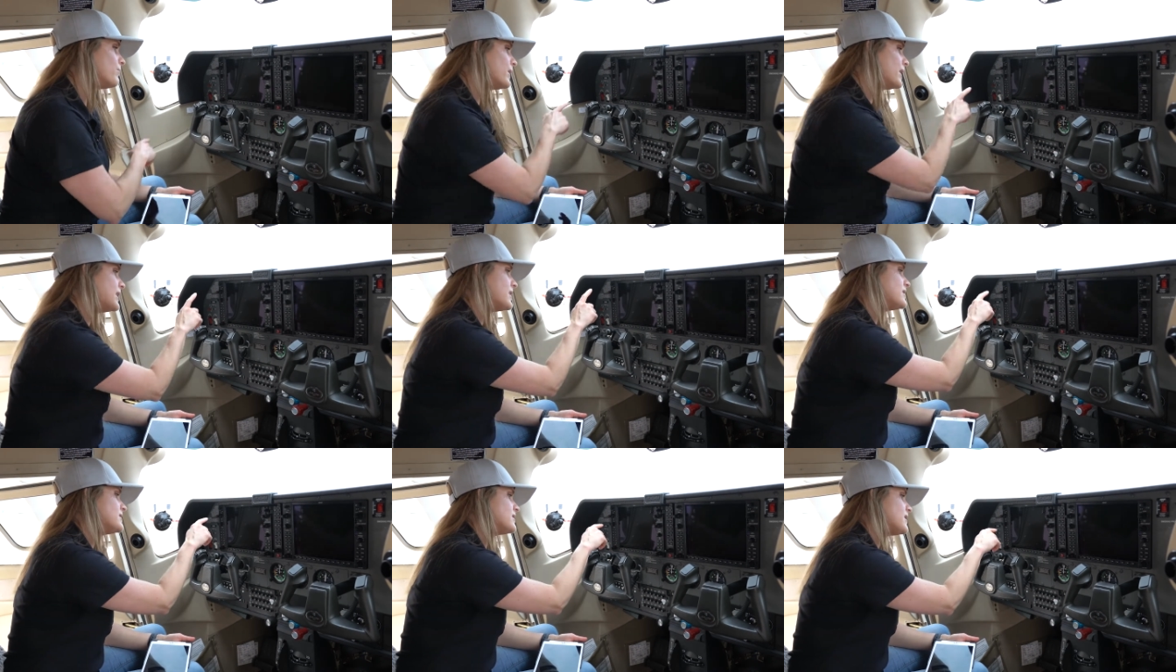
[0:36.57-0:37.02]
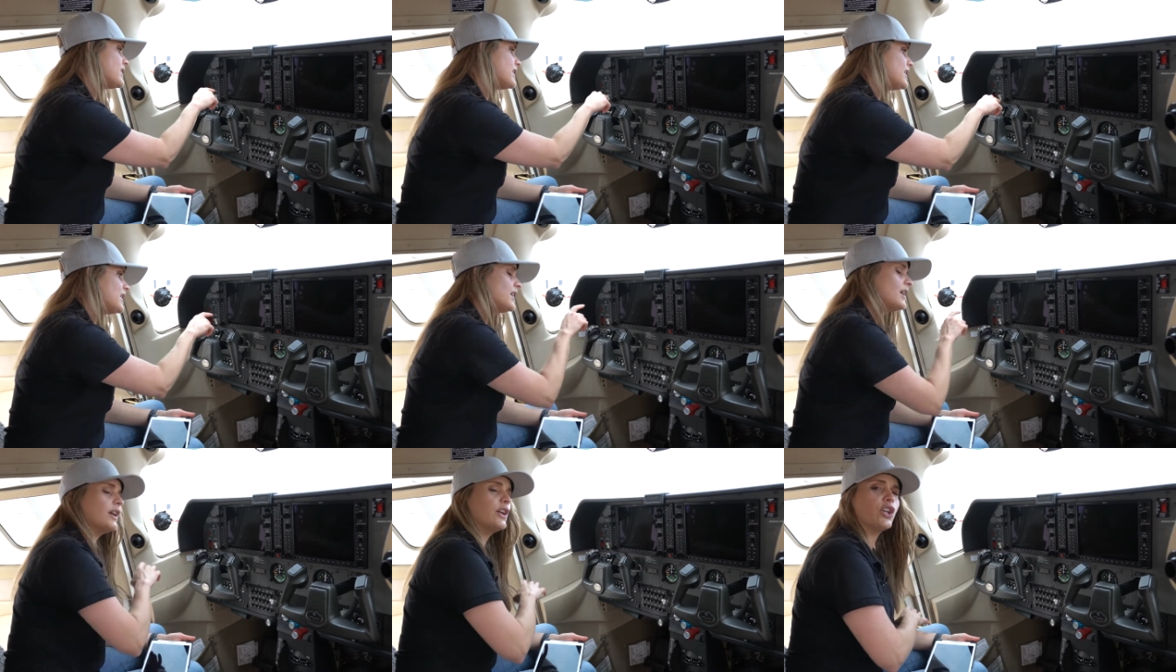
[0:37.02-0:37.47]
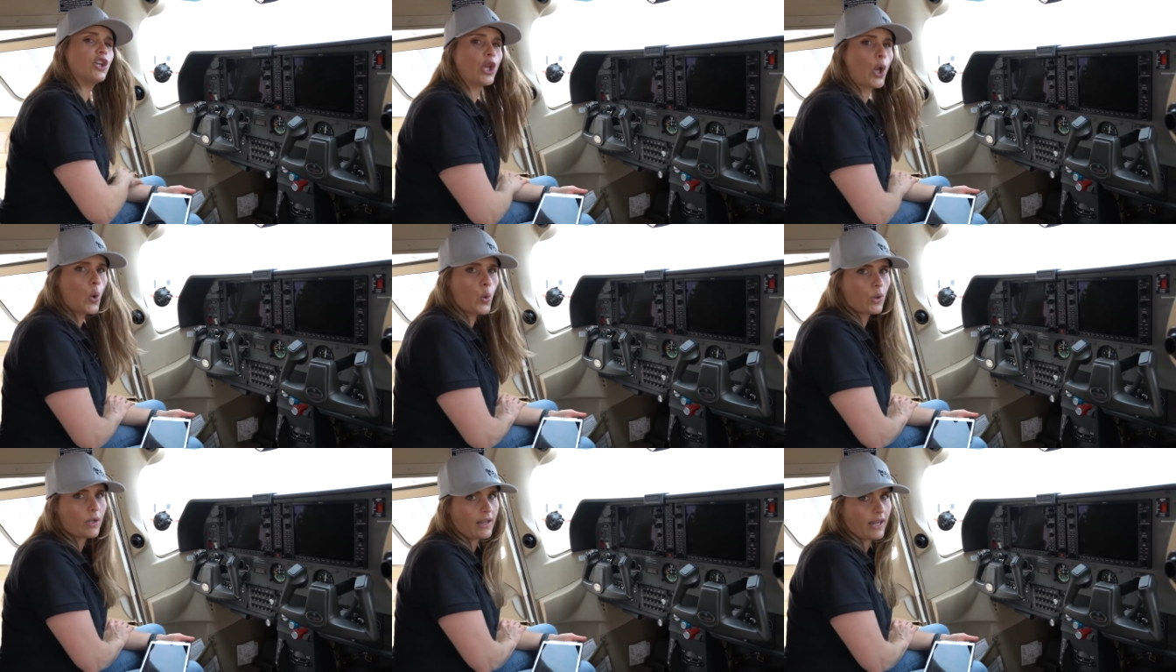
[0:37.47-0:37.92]
is the
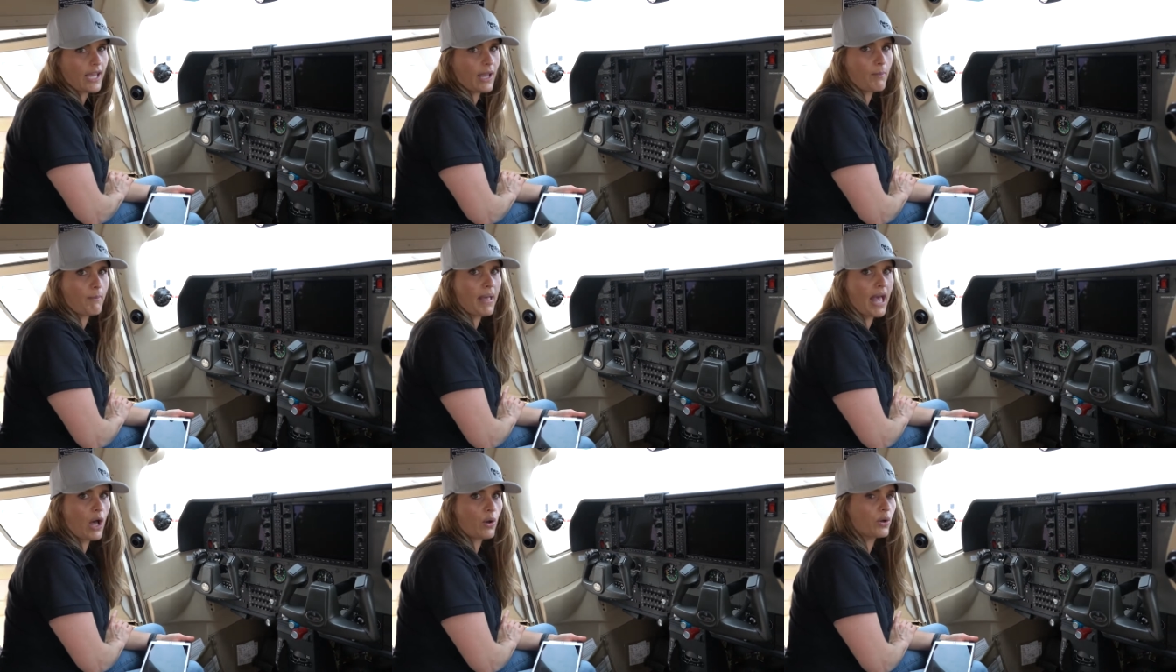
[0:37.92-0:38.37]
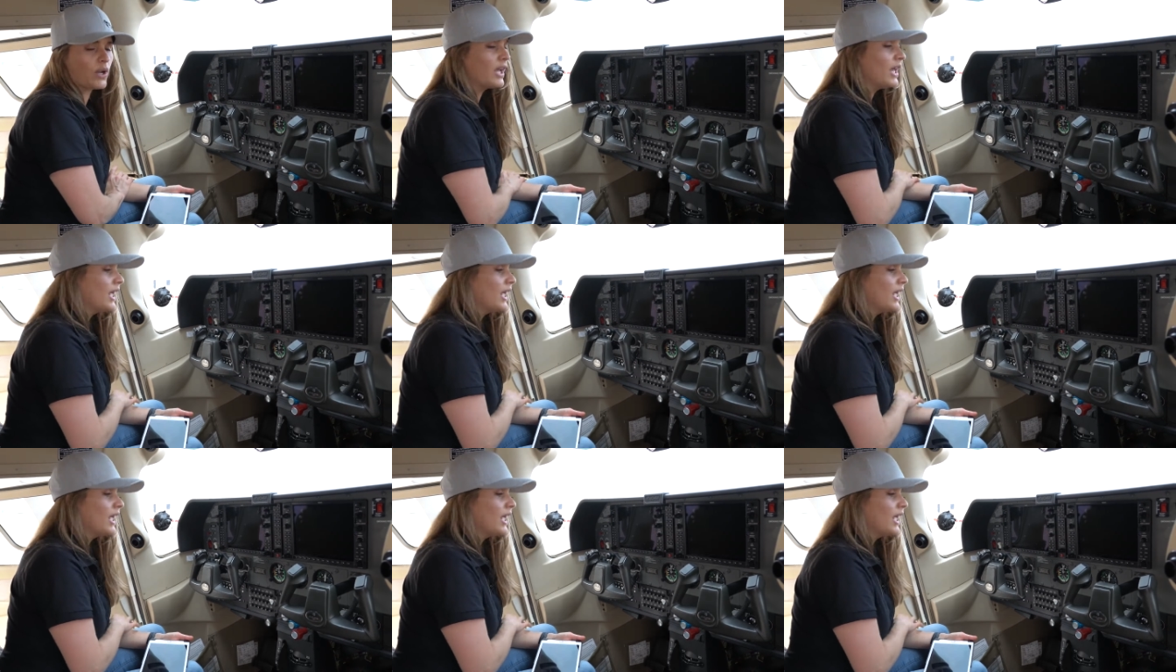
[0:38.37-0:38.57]
yoke clamp mount.